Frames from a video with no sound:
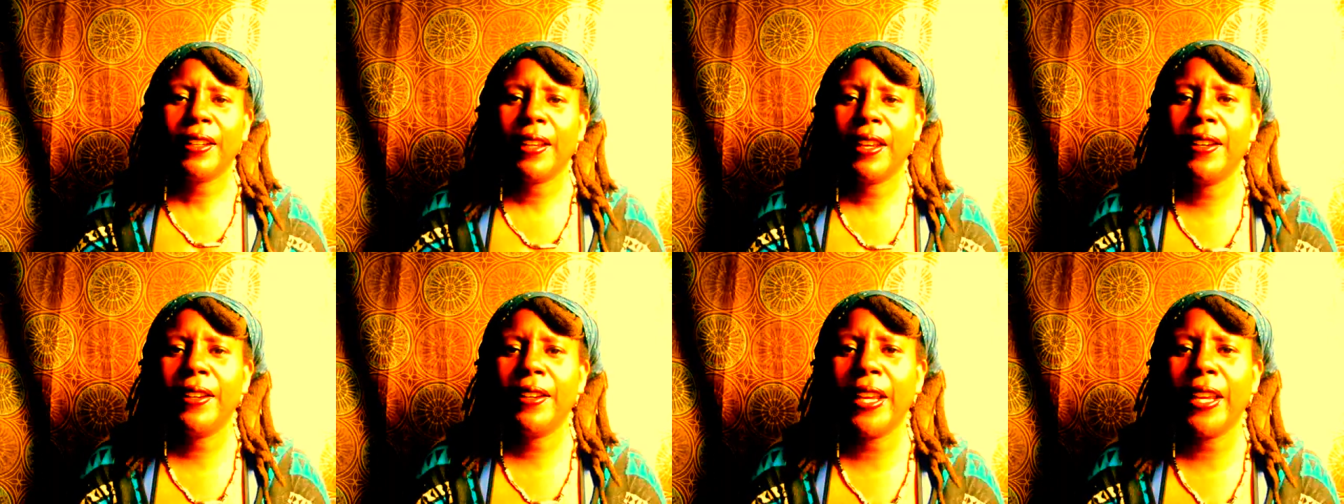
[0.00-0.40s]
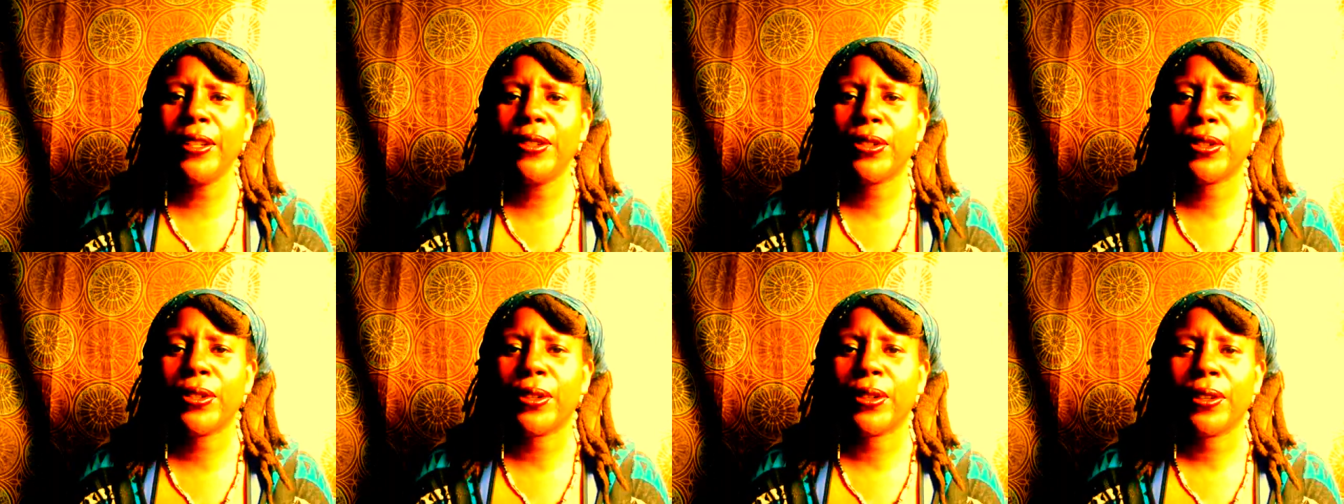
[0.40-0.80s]
in
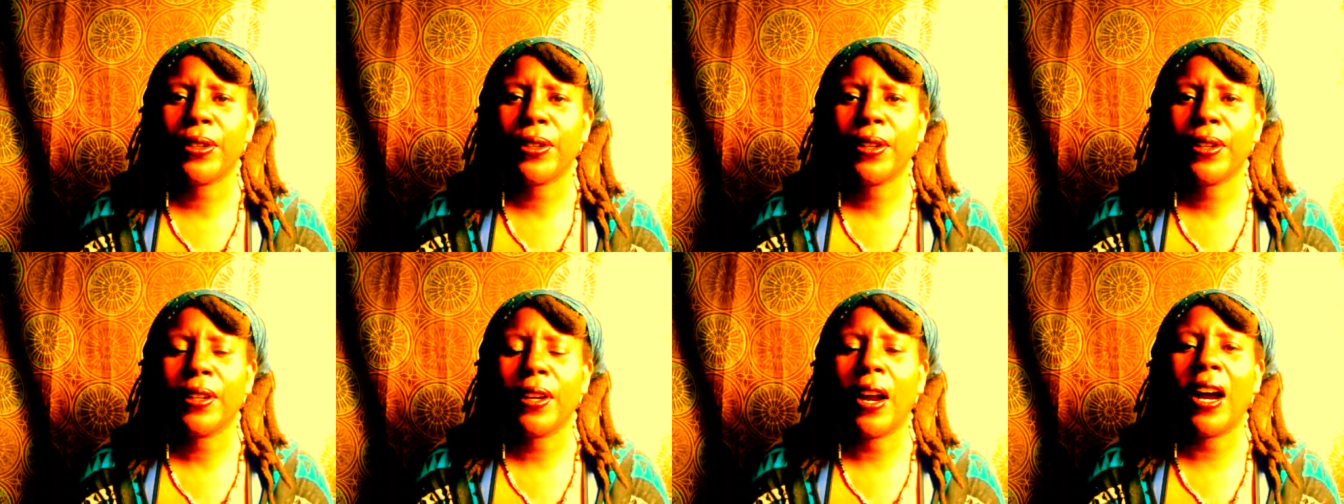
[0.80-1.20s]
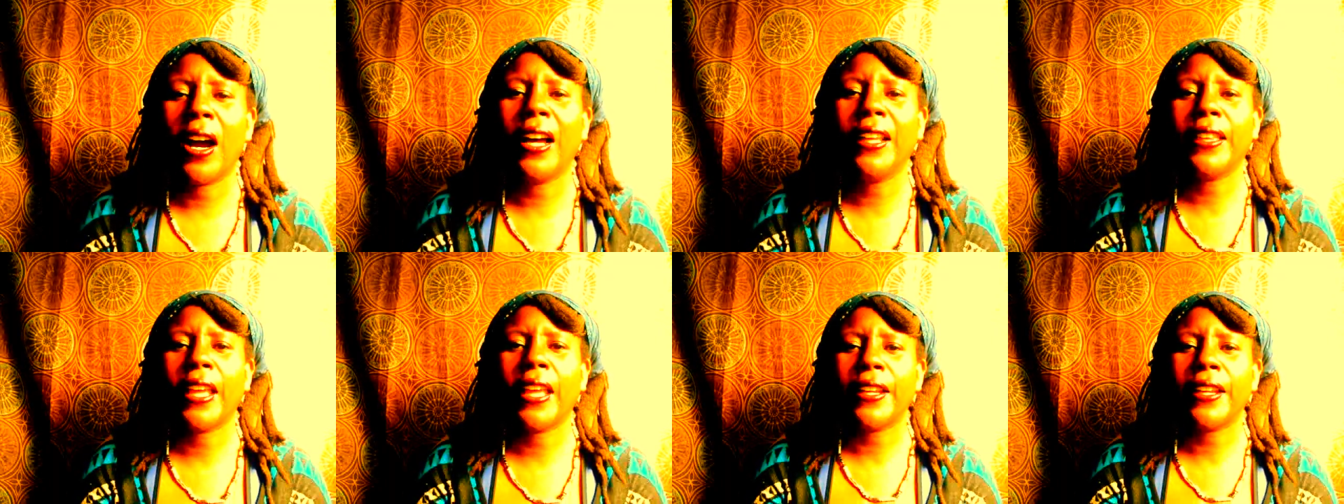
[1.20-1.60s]
nature
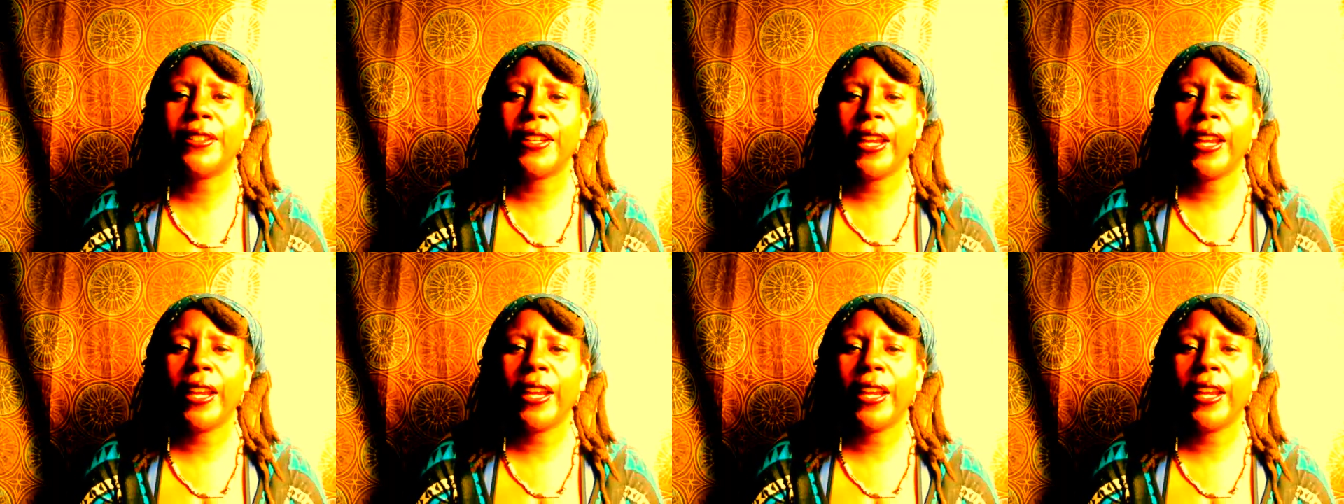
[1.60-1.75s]
on that